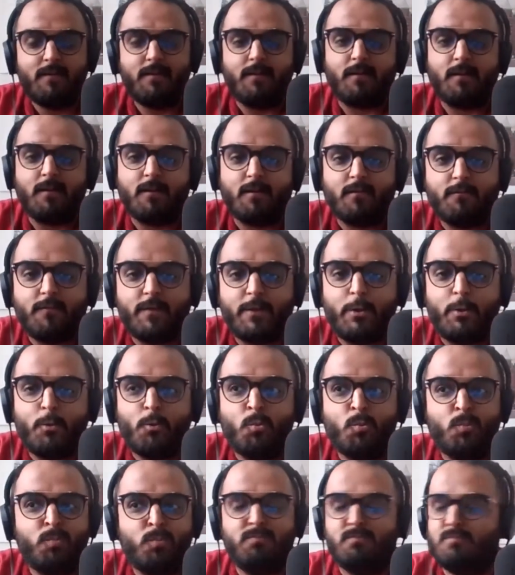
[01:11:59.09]
Uh, we
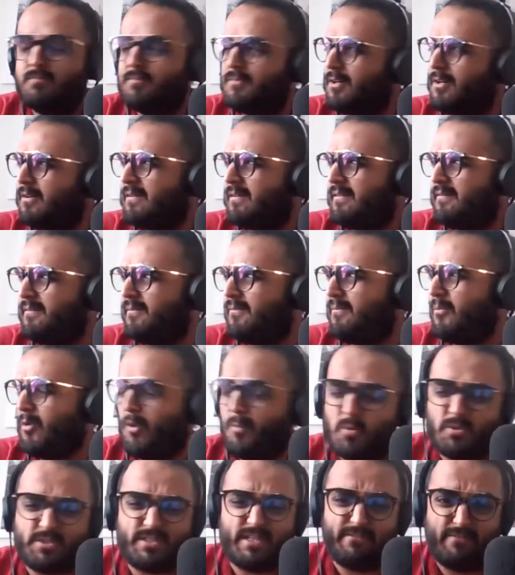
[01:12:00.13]
do
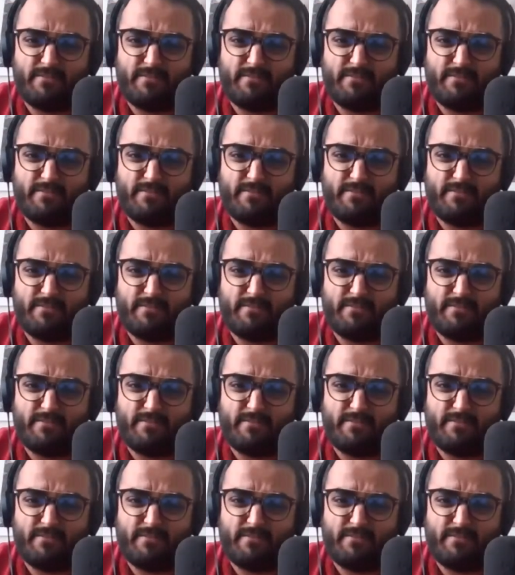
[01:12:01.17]
almost